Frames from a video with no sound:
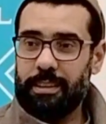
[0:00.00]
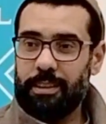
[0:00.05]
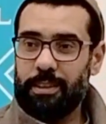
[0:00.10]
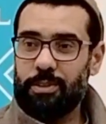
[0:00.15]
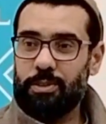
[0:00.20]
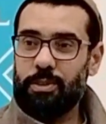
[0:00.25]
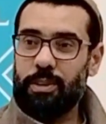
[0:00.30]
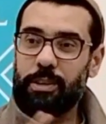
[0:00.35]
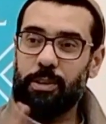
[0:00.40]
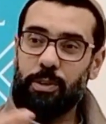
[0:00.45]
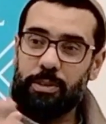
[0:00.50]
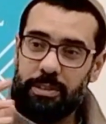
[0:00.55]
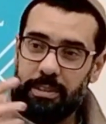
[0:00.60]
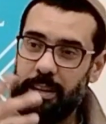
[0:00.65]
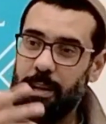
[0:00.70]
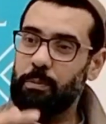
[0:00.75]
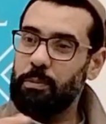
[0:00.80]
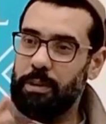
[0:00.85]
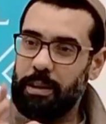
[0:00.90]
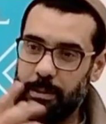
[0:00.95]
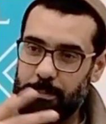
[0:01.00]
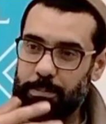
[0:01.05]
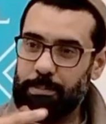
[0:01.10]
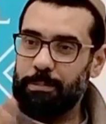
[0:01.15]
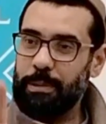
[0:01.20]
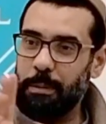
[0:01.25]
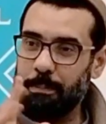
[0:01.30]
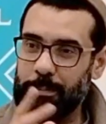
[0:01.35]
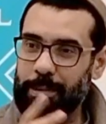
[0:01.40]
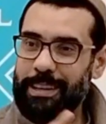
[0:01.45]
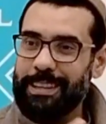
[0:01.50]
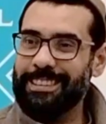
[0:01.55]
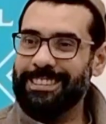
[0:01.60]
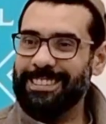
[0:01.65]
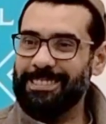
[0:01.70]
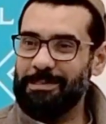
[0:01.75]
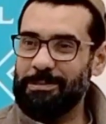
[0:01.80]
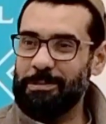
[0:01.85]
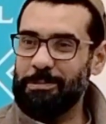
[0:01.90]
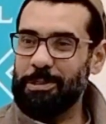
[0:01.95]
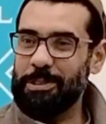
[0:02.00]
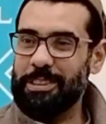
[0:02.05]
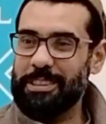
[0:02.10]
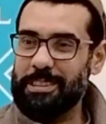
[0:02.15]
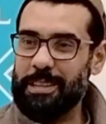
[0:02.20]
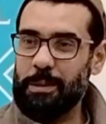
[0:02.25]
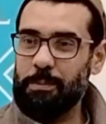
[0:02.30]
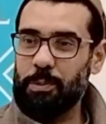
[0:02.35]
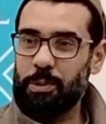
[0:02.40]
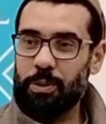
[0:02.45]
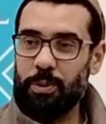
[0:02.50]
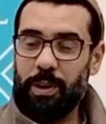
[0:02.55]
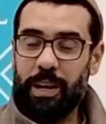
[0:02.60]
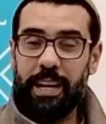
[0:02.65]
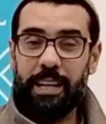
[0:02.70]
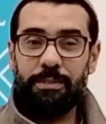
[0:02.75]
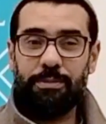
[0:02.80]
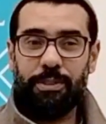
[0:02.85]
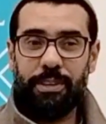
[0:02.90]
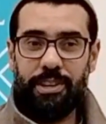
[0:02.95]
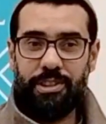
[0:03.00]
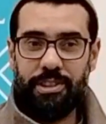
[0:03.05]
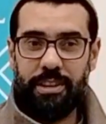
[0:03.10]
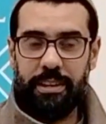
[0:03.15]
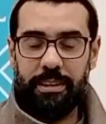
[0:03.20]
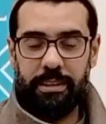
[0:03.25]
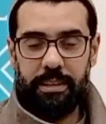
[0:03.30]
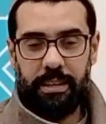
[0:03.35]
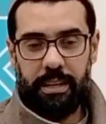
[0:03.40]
So I prayed with the same wudu I had for Isha.